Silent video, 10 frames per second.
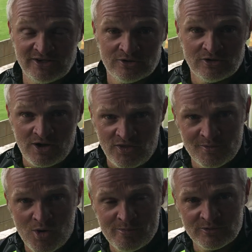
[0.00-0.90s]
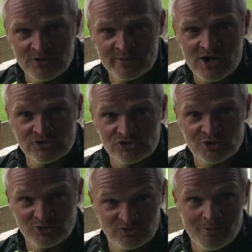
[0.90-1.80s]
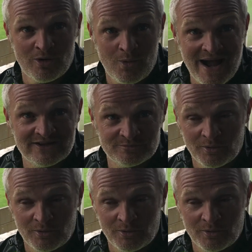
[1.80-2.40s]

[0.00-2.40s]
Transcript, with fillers: I know at the moment, you know, we can't do too much football wise,